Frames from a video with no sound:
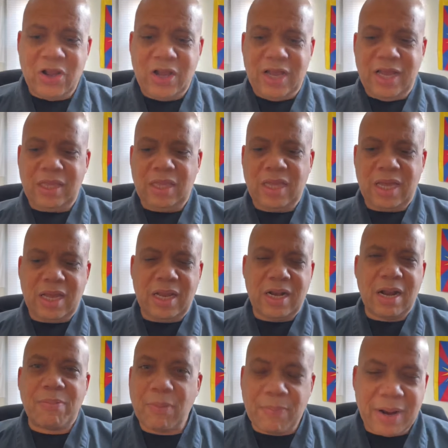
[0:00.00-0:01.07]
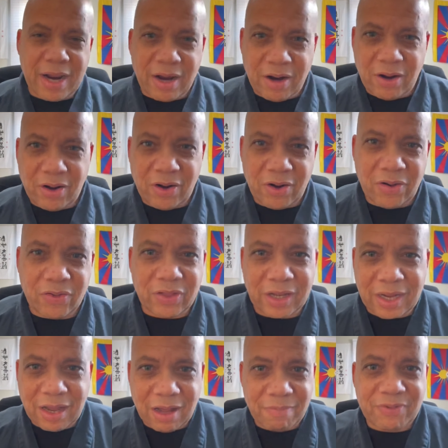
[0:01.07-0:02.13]
and then I prepare the
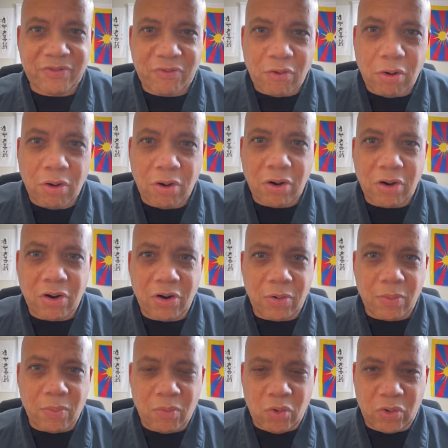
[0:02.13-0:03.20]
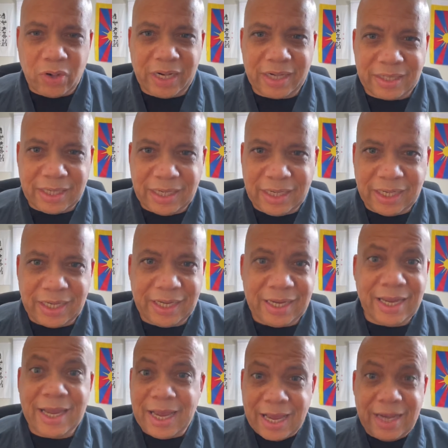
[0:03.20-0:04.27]
cups for morning tea.
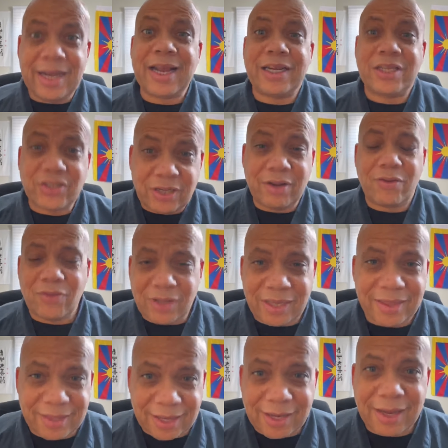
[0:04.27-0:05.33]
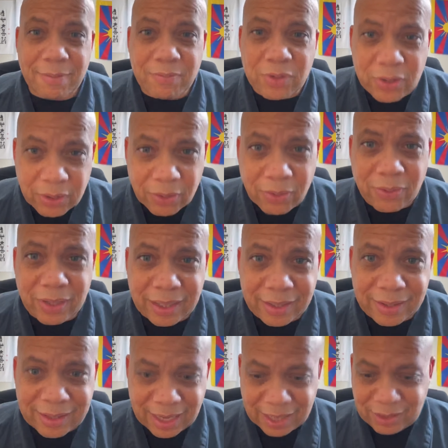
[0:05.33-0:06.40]
And that's the only thing I'm doing.
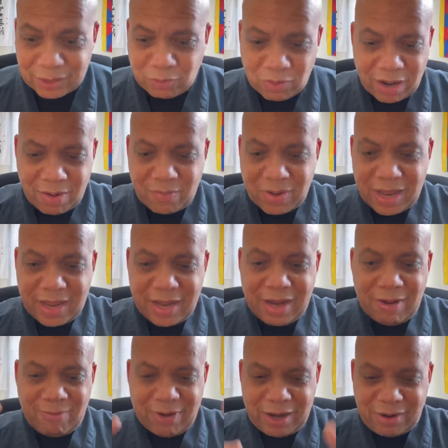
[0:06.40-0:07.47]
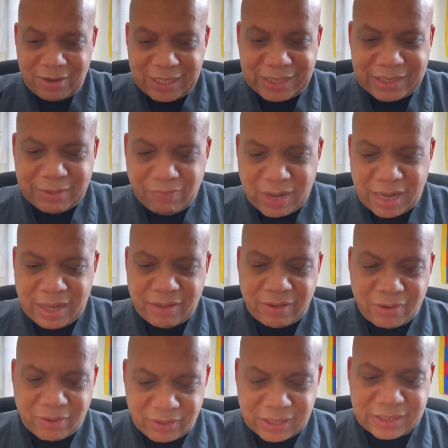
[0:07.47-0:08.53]
That's where my awareness and my
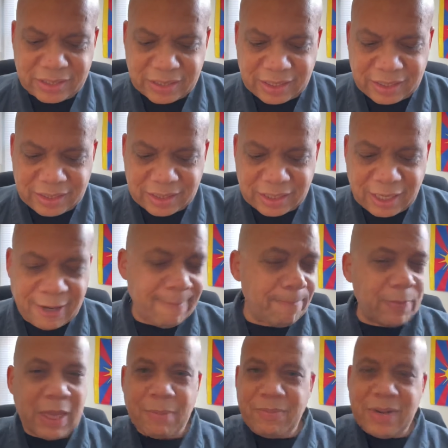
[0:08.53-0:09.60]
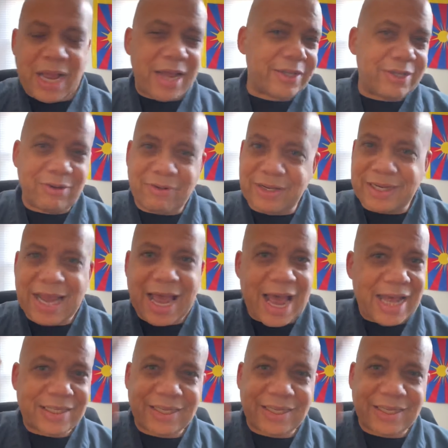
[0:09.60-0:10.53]
alertness is. I'm not doing task